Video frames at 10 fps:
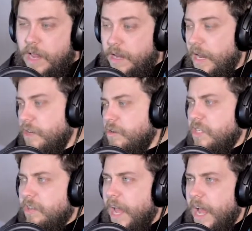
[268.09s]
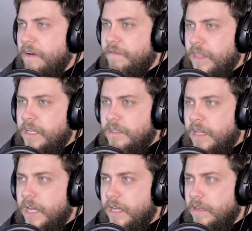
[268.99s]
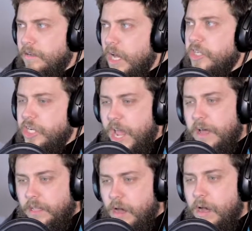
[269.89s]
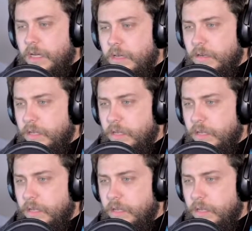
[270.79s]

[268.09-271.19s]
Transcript: And you still have things like a chat log,